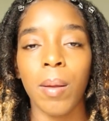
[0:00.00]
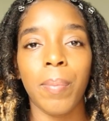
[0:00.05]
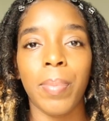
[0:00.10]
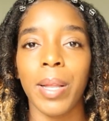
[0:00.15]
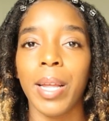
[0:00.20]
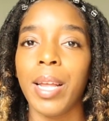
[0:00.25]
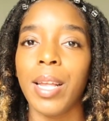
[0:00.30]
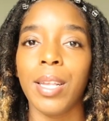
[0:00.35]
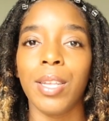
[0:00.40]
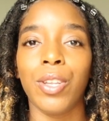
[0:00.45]

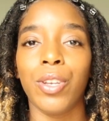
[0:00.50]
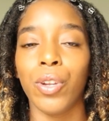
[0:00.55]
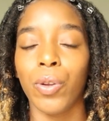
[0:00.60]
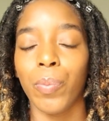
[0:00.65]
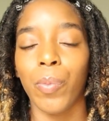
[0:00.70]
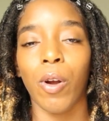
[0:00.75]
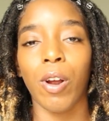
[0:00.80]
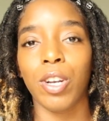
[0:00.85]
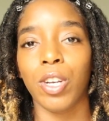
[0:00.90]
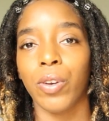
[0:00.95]
please do
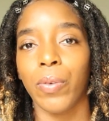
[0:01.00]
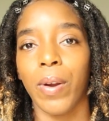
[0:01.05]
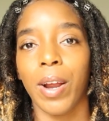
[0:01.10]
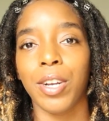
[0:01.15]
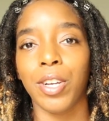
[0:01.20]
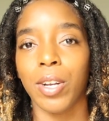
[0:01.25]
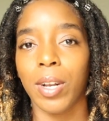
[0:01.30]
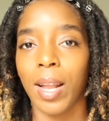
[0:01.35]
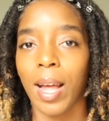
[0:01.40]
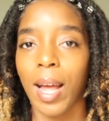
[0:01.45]

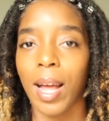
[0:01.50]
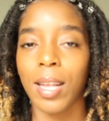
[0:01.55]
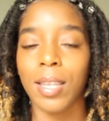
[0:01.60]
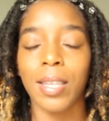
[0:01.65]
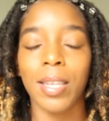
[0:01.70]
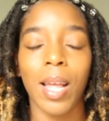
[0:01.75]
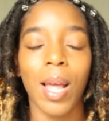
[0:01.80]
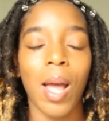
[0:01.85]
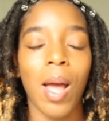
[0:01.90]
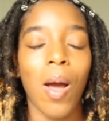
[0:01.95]
moisturize your
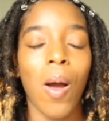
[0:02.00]
locks.